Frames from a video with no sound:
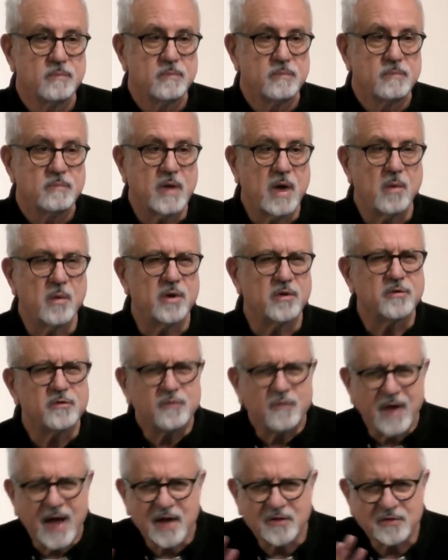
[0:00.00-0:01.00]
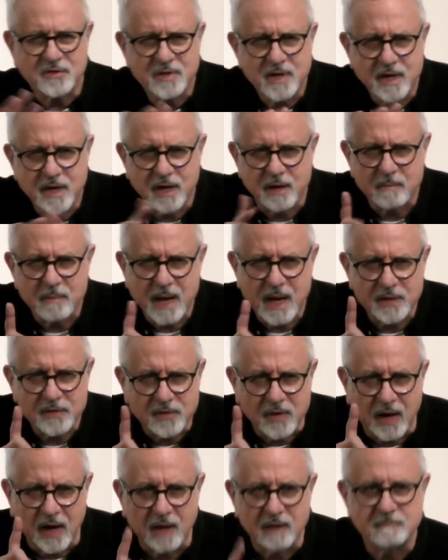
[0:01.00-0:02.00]
Now, what is fascinating about
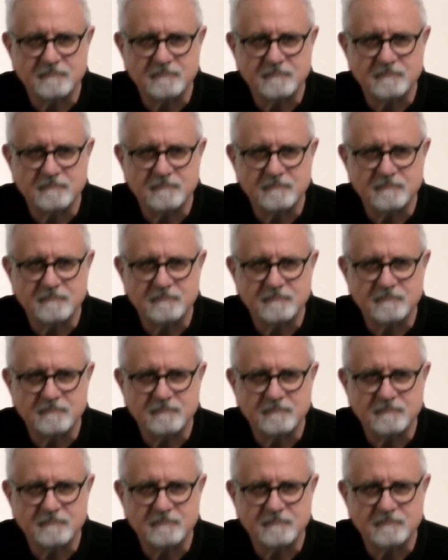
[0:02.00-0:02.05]
that,